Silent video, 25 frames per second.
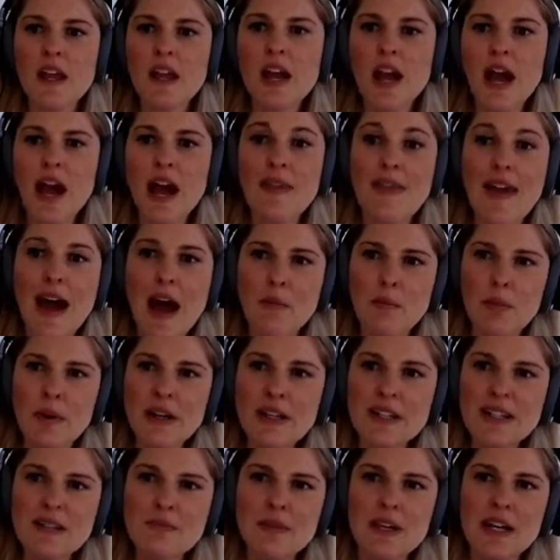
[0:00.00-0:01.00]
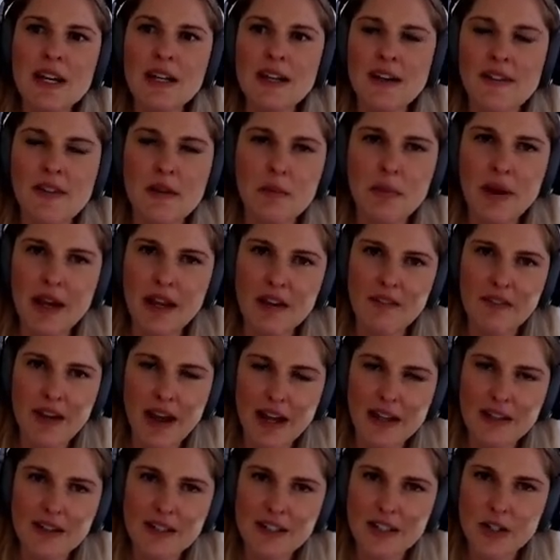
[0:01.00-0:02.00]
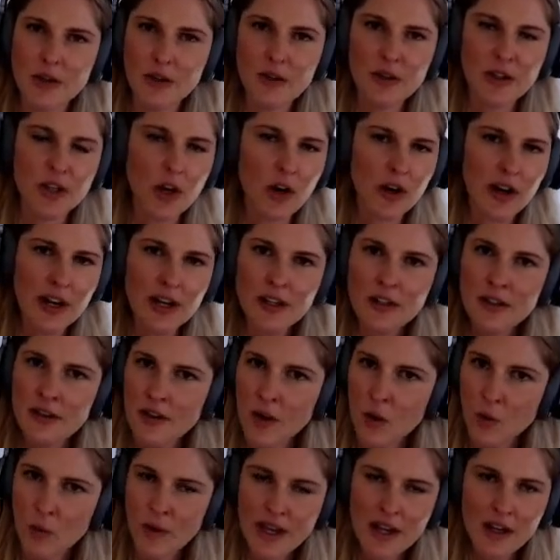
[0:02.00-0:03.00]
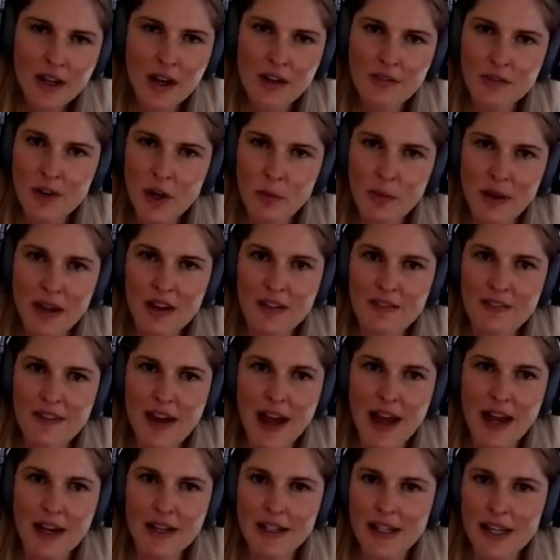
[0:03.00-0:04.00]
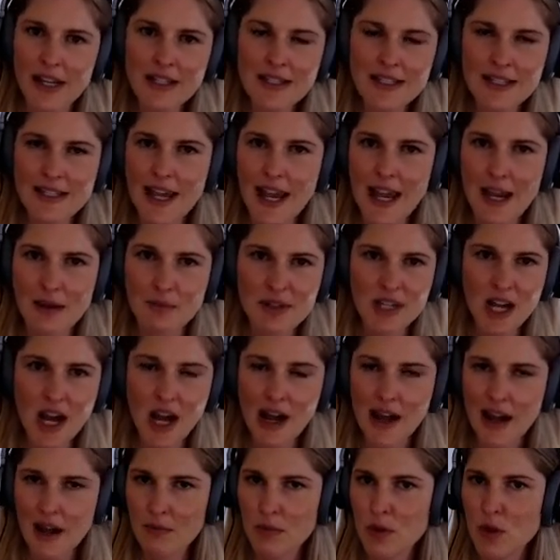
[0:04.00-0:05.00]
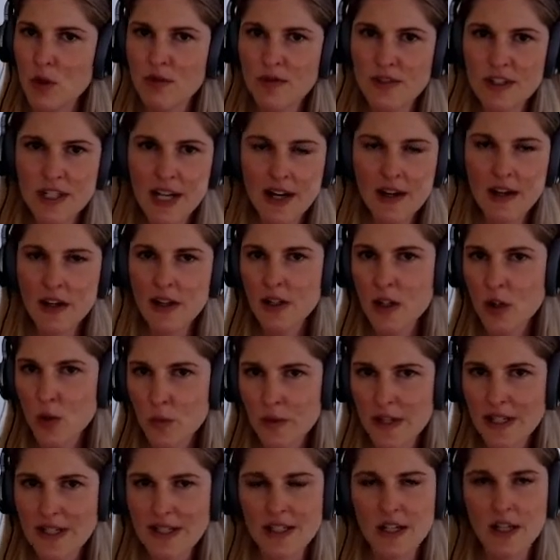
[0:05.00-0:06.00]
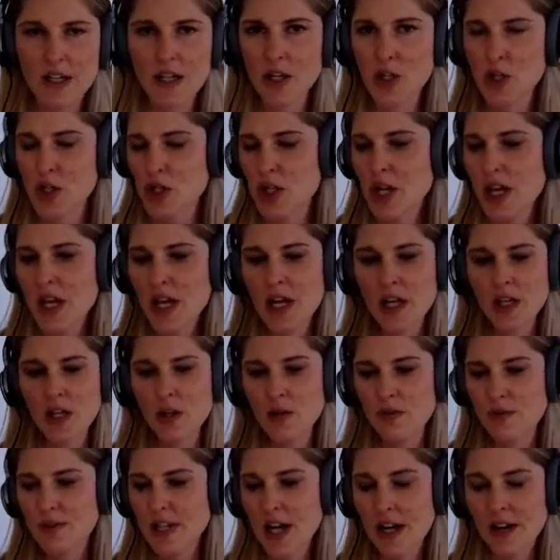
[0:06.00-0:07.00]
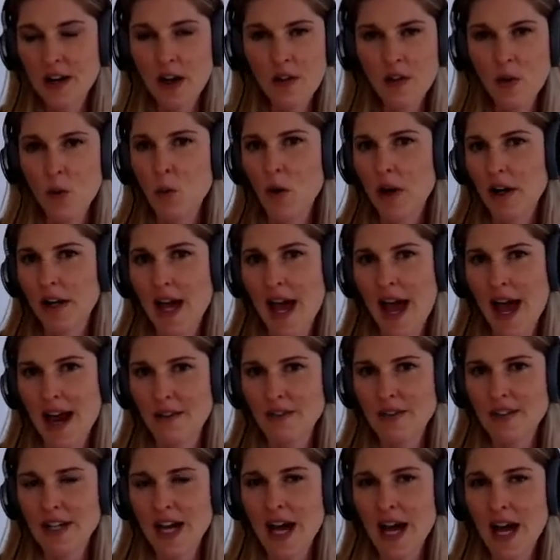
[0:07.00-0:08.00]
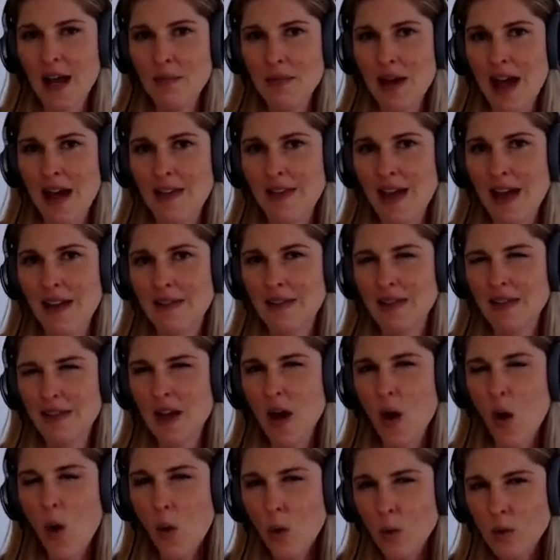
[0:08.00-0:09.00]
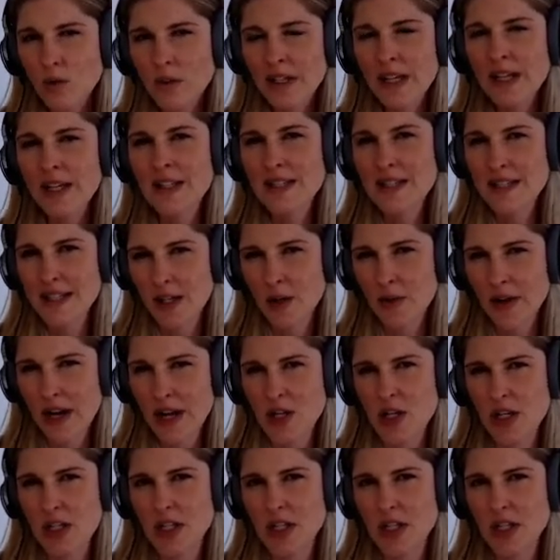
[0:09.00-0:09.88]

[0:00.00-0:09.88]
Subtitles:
And that brings me to the big event. So you're in the week of your big event, it's game time, you've done all your research, you've done all the work ahead of time, and then the only consideration